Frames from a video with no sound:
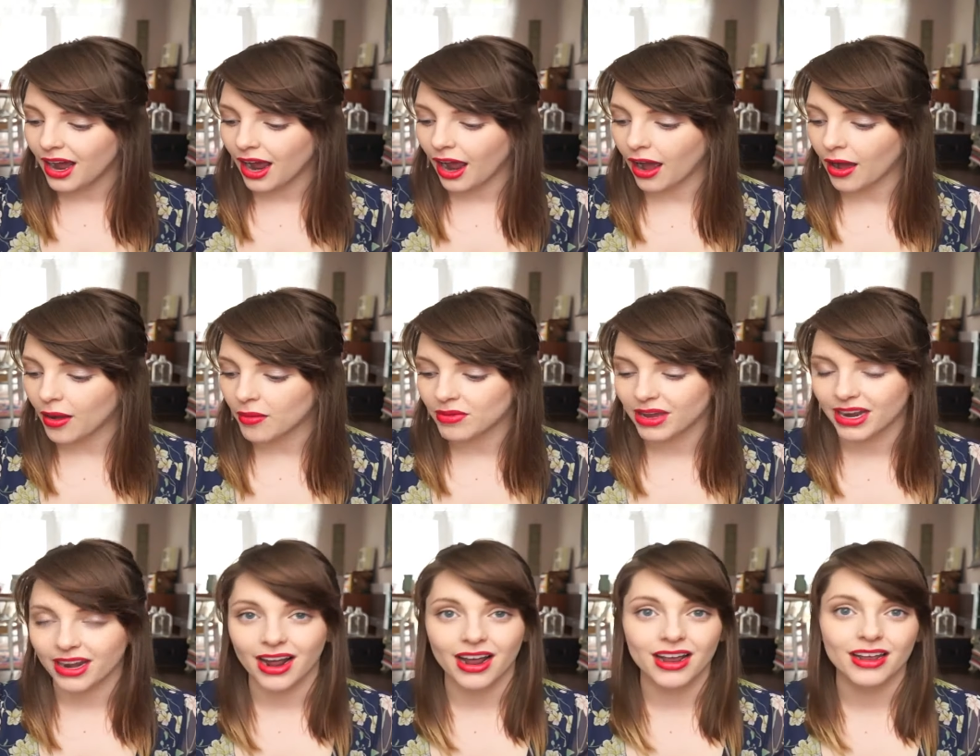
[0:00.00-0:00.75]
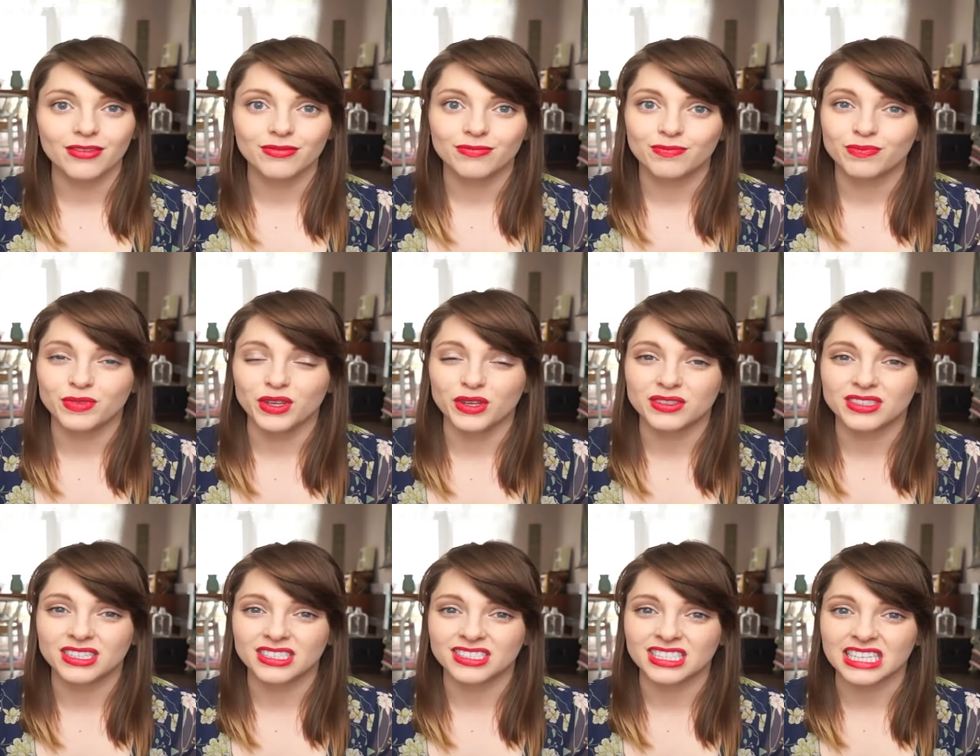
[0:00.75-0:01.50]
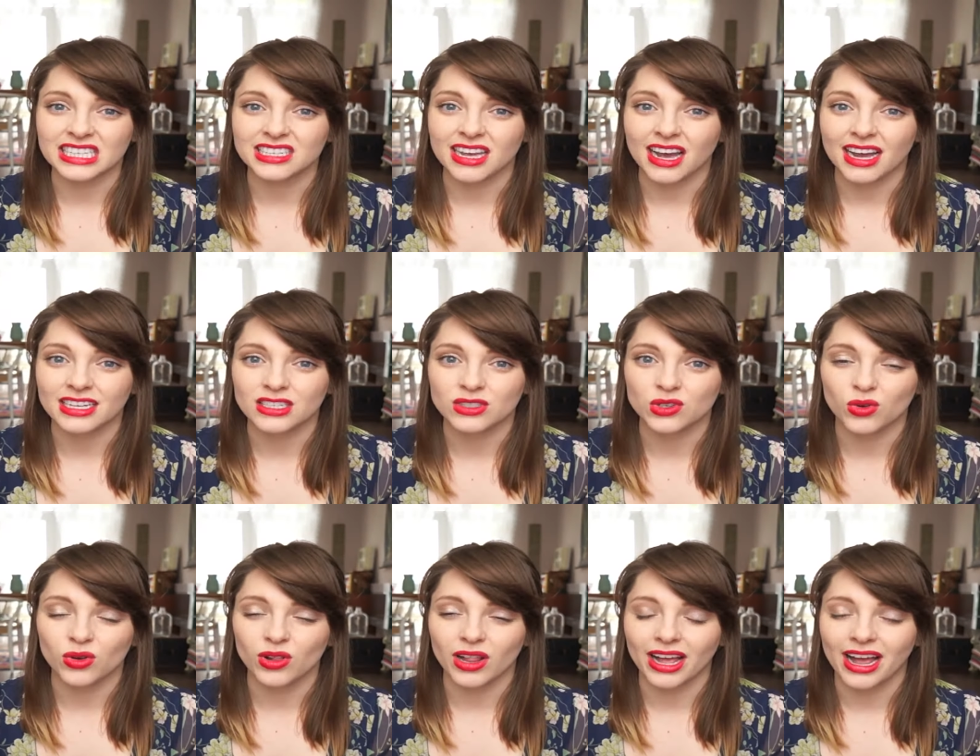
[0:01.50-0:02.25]
And I've used this since high
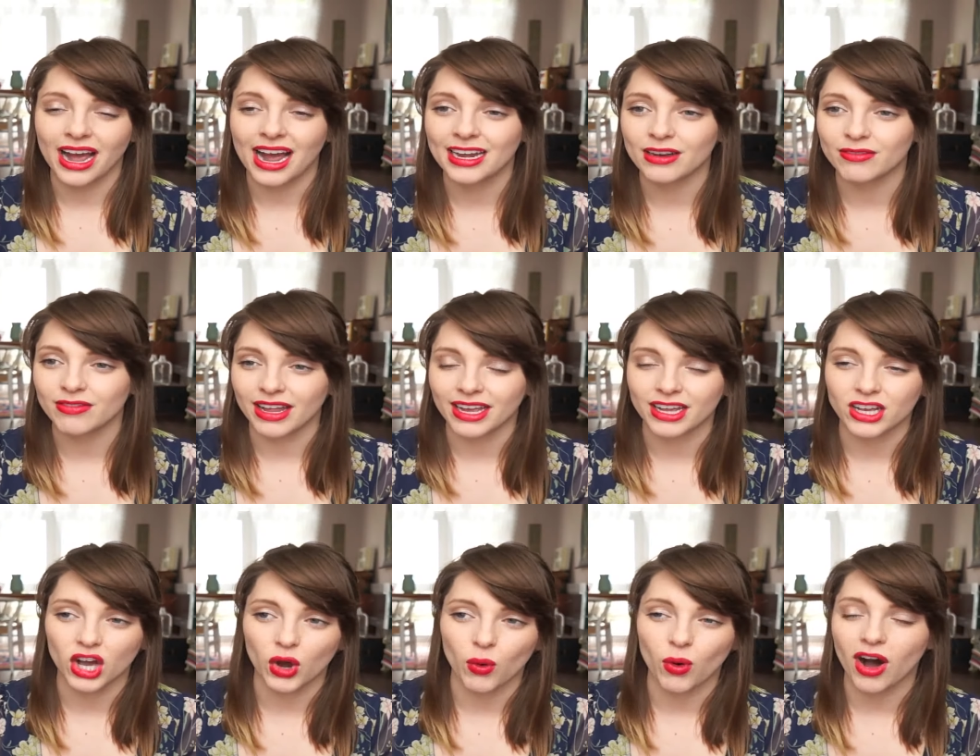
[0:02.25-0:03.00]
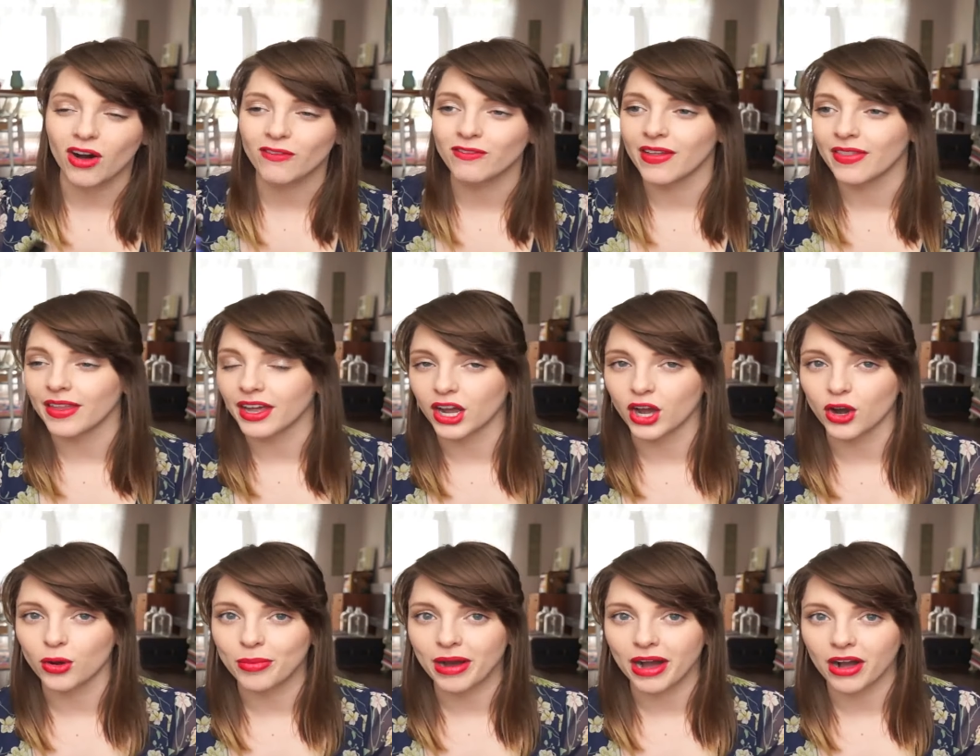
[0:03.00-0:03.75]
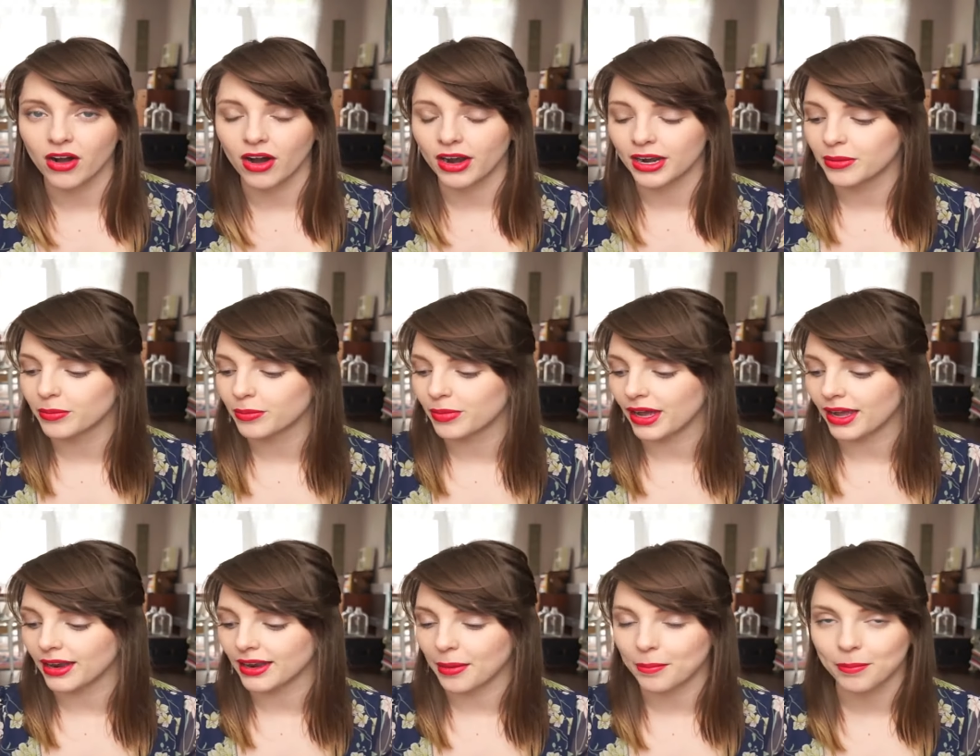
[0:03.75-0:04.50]
school. I kind of like go off and then go back on it,
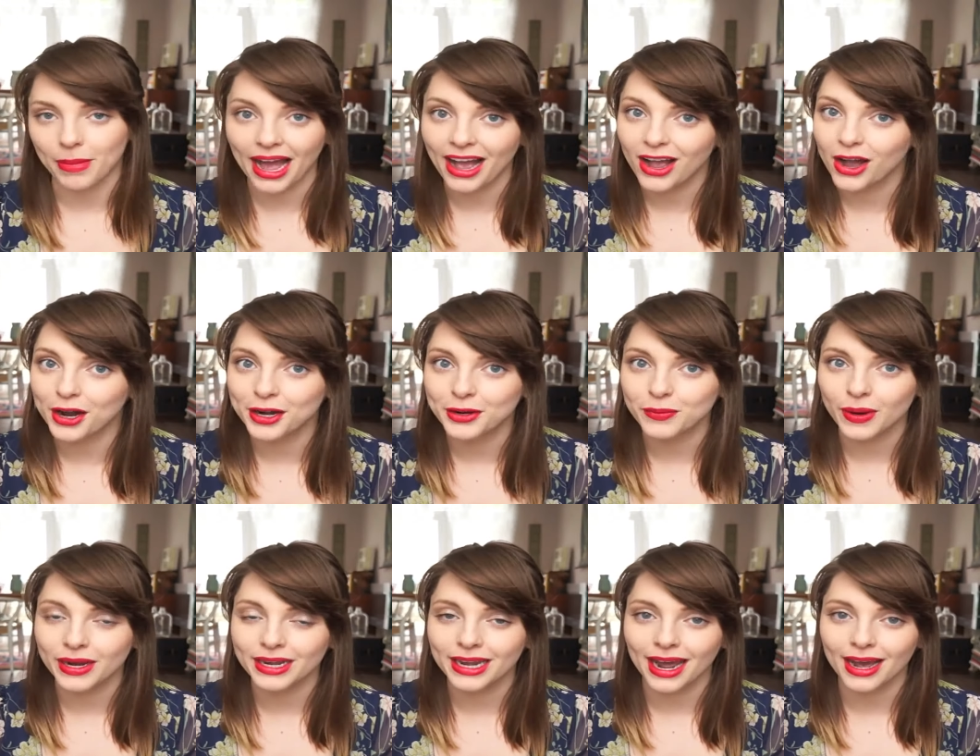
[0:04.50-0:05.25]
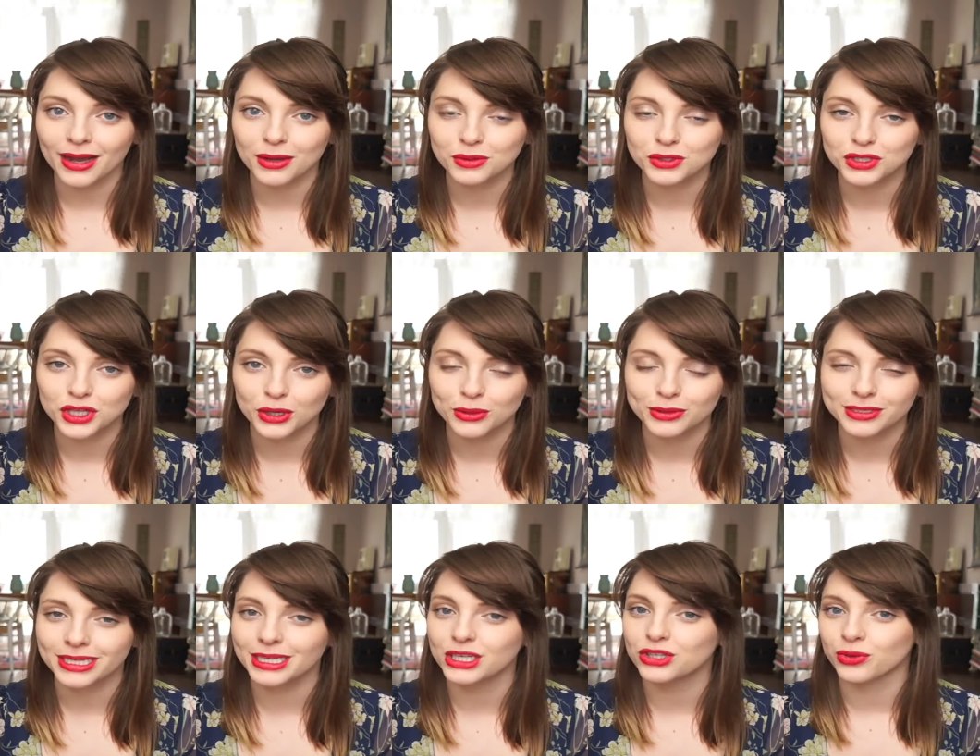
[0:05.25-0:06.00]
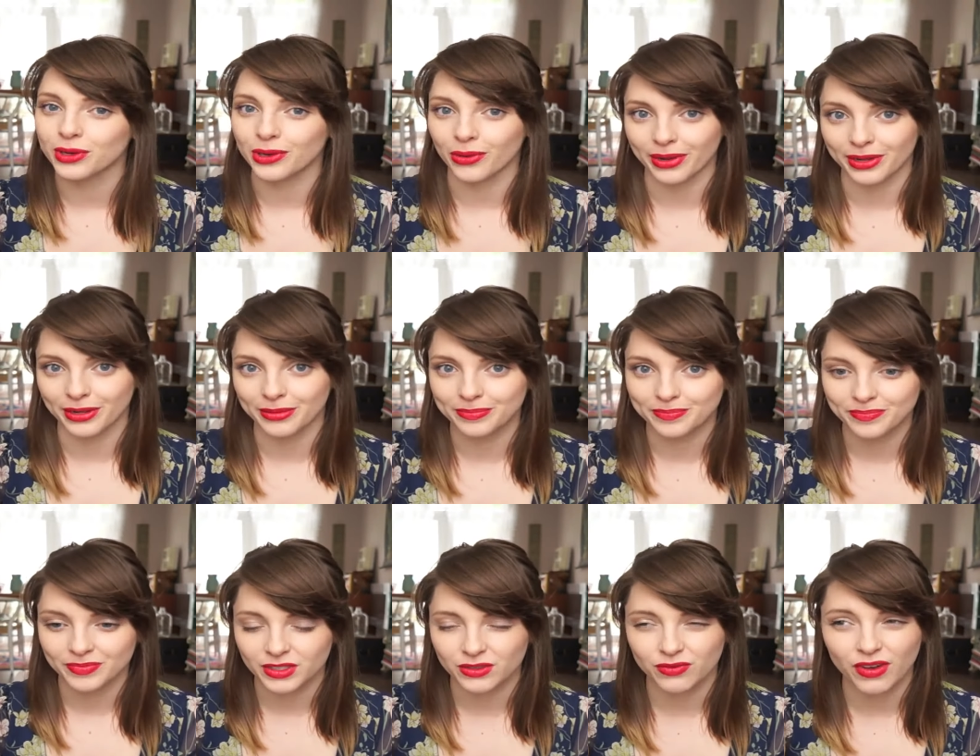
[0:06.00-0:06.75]
but I'm back on it right now. So tea tree oil.
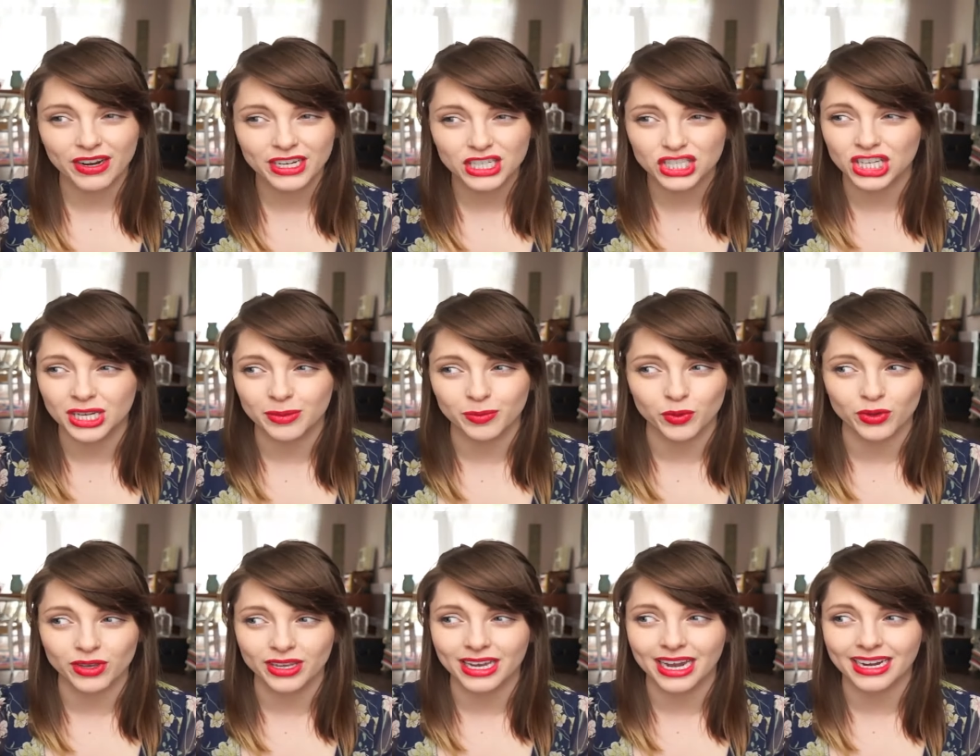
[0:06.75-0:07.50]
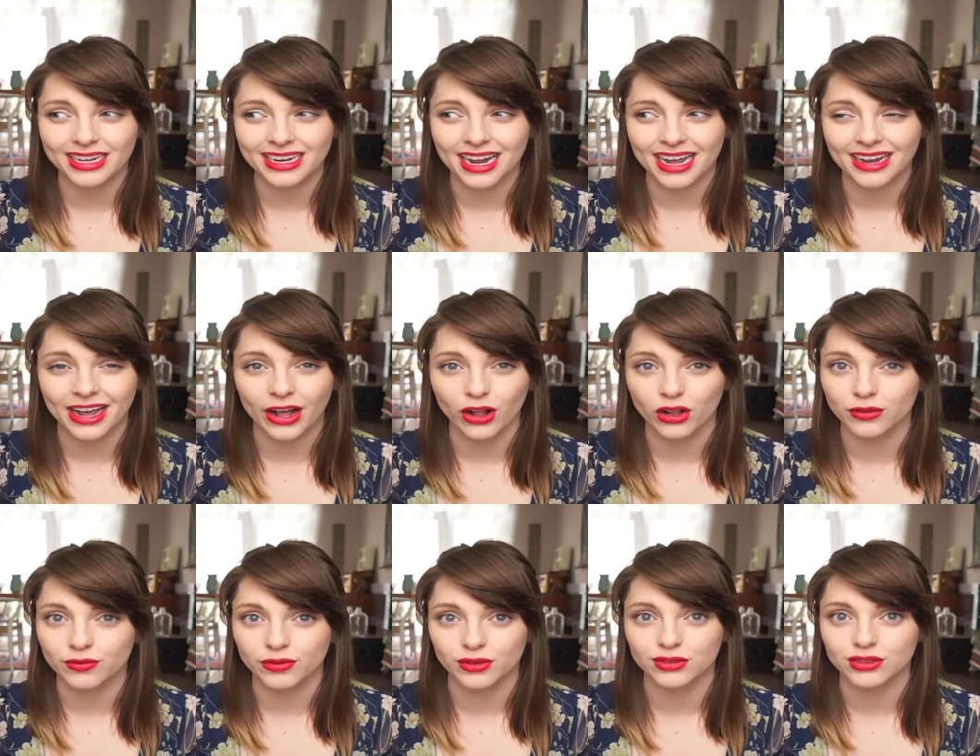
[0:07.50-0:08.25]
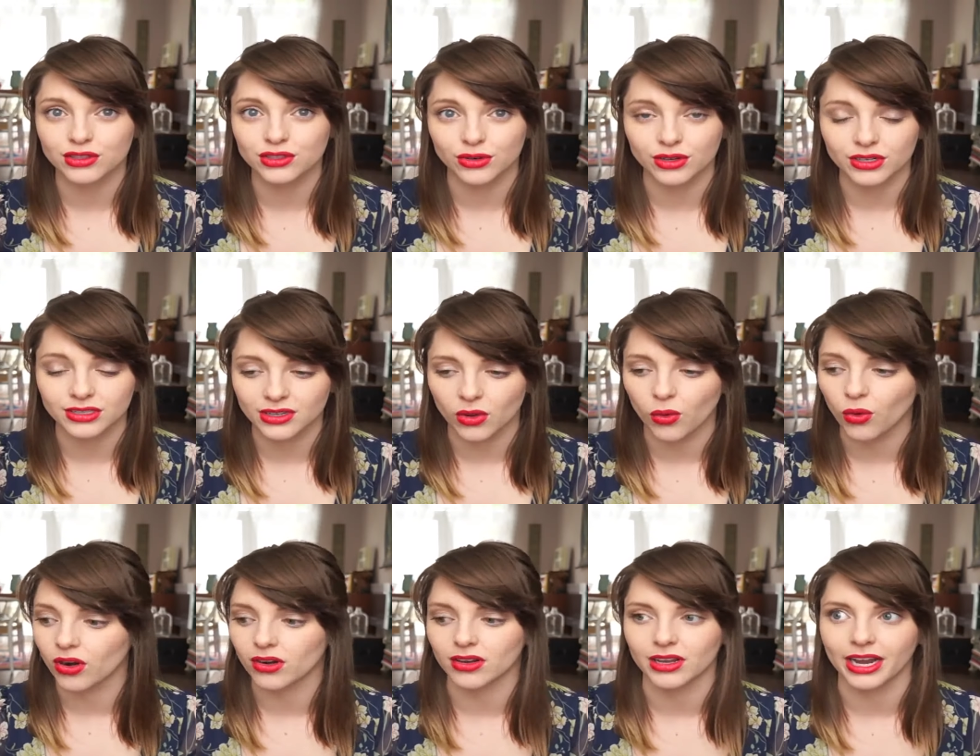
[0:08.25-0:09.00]
It's very cheap. You can get it at health food stores
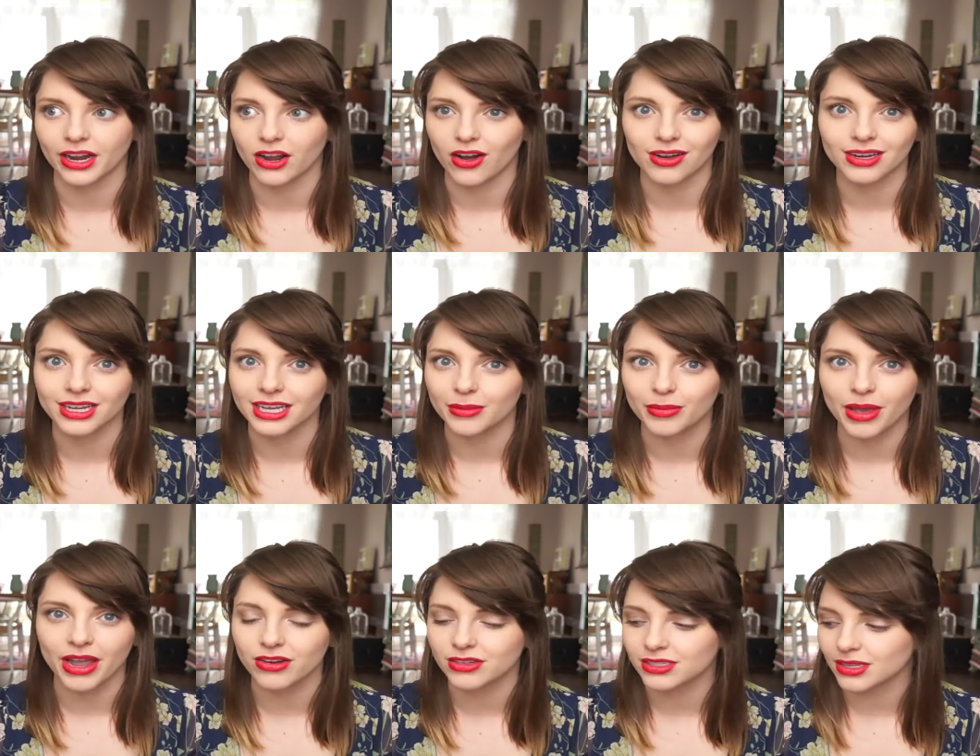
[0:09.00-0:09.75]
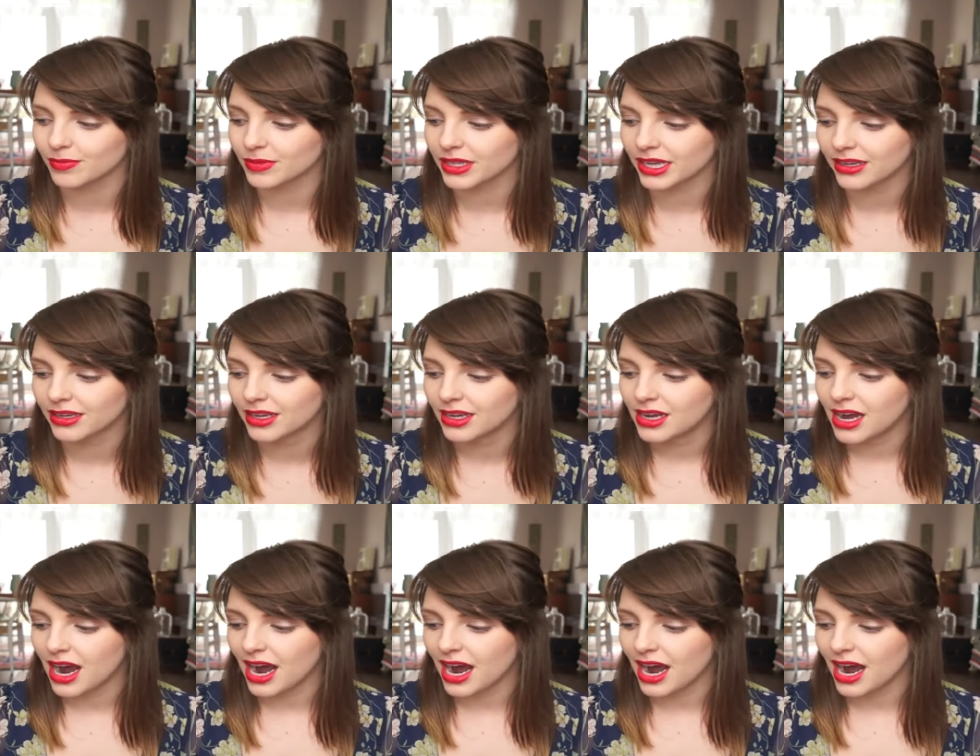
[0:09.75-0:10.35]
or like on eBay or something.